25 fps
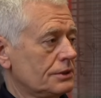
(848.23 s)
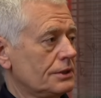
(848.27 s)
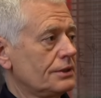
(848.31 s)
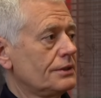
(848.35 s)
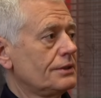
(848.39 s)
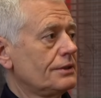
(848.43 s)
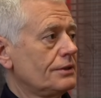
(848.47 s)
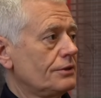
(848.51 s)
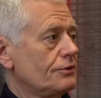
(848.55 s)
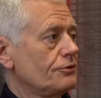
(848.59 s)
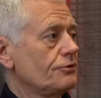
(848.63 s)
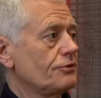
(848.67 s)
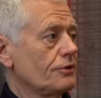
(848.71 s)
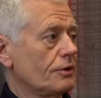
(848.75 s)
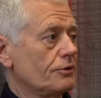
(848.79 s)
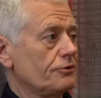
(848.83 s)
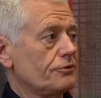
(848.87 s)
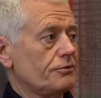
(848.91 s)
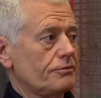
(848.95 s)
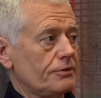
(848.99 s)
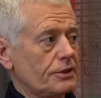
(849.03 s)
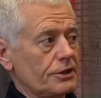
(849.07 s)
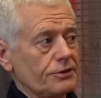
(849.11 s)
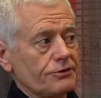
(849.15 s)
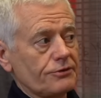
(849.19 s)
Mm-hmm. So
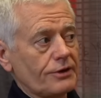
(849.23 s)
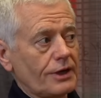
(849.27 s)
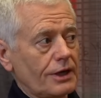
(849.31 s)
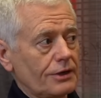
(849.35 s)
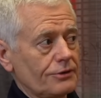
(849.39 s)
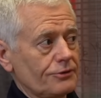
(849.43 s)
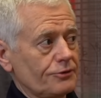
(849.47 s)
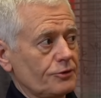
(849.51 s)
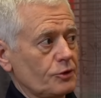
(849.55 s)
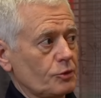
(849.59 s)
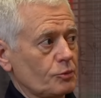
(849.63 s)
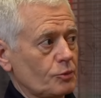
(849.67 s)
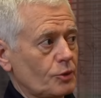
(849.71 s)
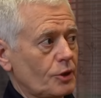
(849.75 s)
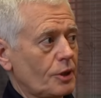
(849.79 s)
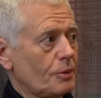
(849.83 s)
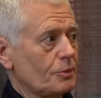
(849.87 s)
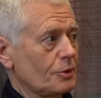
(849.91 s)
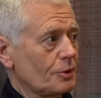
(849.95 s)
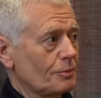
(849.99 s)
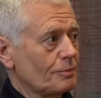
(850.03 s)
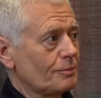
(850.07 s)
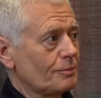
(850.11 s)
it's a very challenging problem.